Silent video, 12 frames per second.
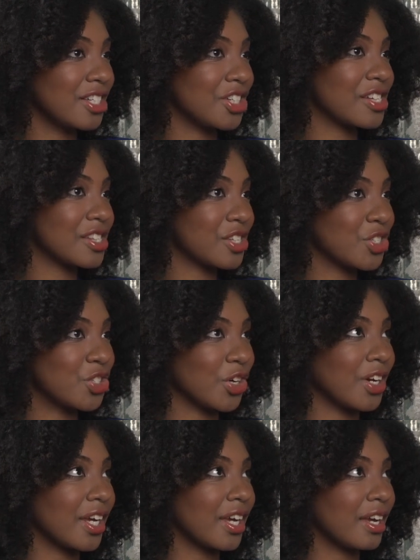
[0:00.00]
Just this
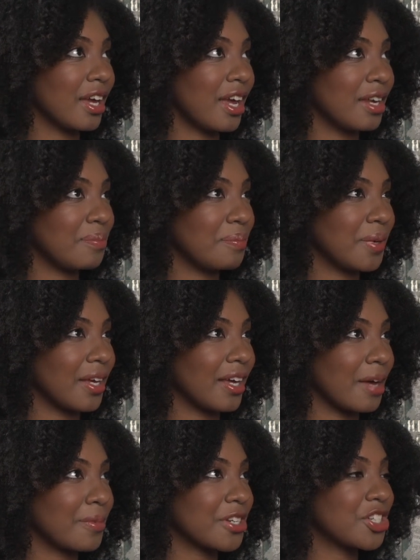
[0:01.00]
journey in
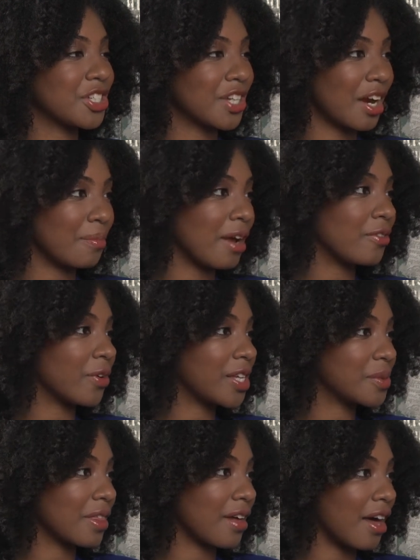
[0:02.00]
being able to share my
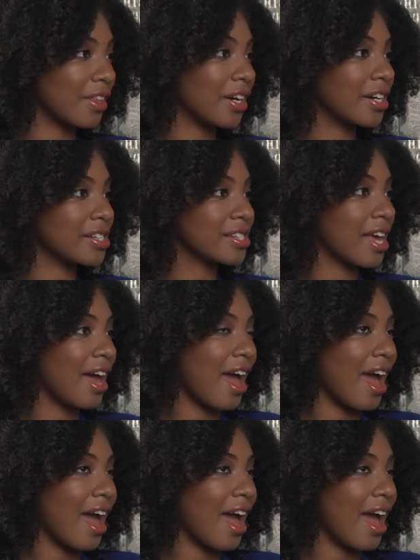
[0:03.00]
voice with others